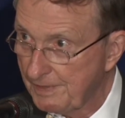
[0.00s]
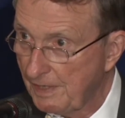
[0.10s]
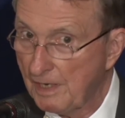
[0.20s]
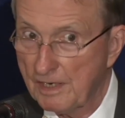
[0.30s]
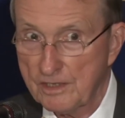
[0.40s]

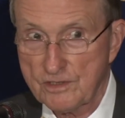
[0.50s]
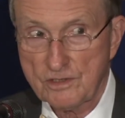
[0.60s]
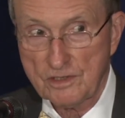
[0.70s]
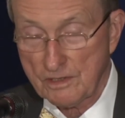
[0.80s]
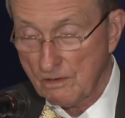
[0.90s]
And it's
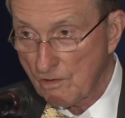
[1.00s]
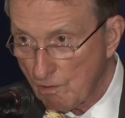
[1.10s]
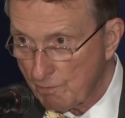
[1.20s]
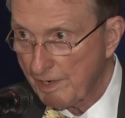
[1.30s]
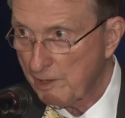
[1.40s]

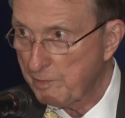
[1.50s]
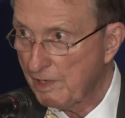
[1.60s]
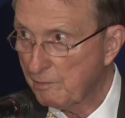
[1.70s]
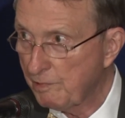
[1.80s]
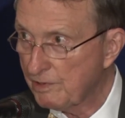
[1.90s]
already
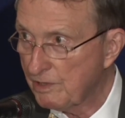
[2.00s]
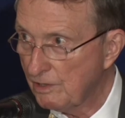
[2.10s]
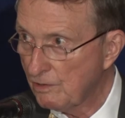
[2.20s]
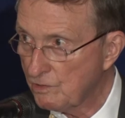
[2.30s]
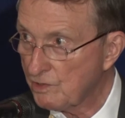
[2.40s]
being put to
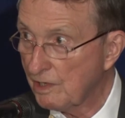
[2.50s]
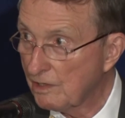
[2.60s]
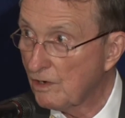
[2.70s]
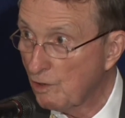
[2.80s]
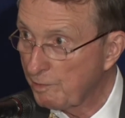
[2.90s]
use
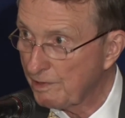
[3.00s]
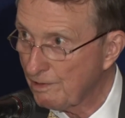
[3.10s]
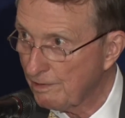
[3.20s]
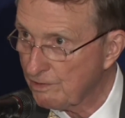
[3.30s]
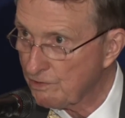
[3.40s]
in open
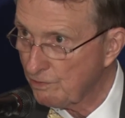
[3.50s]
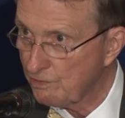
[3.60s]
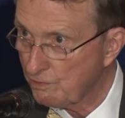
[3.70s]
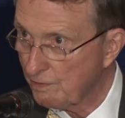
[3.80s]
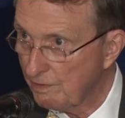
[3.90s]
heart
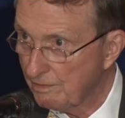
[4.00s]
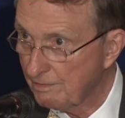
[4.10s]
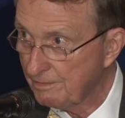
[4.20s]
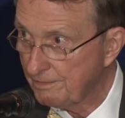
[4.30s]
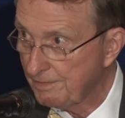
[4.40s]
surgery.
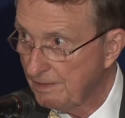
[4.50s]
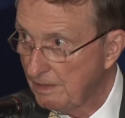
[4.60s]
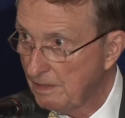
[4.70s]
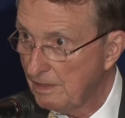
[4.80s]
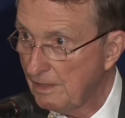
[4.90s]

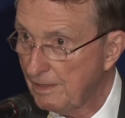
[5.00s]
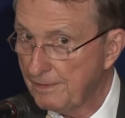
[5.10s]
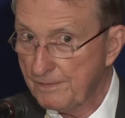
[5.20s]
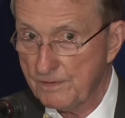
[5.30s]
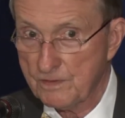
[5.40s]

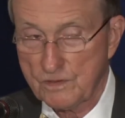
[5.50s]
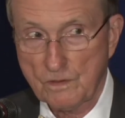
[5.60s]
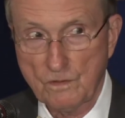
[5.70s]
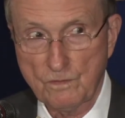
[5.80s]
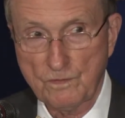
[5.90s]

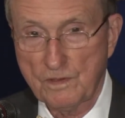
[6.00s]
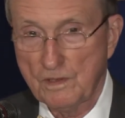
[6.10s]
So